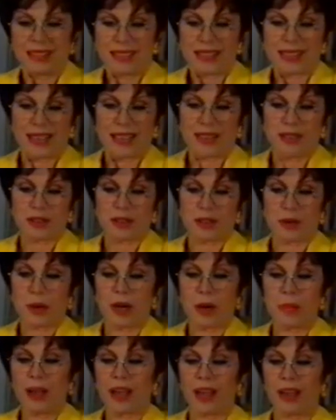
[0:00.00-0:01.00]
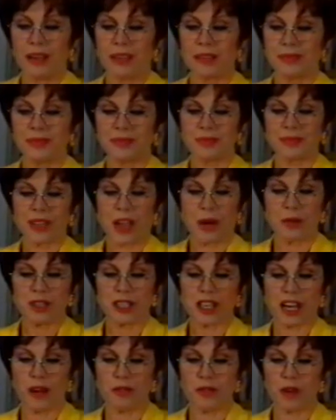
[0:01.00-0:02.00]
Dear Dr. Willoughby, I want
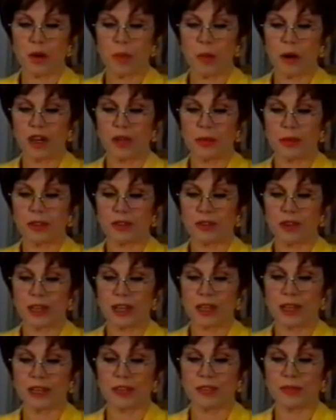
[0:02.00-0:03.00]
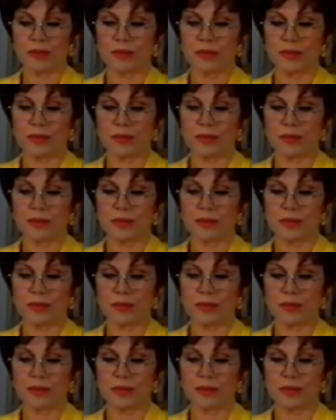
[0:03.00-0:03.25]
to cover your body with treacle and...